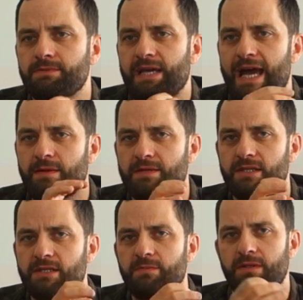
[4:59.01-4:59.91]
tamed a
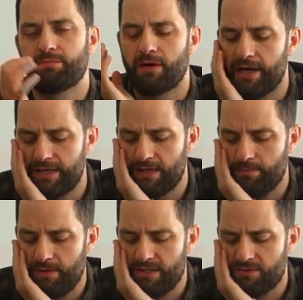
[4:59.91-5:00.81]
little bit by, uh,
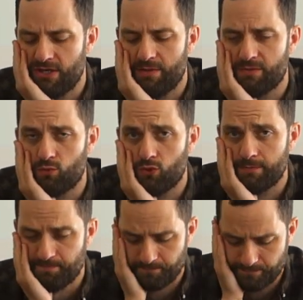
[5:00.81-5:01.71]
by Time
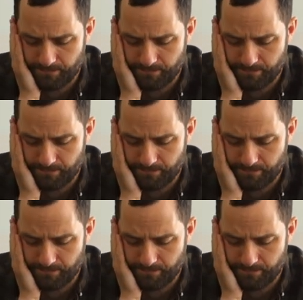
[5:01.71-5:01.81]
Wood.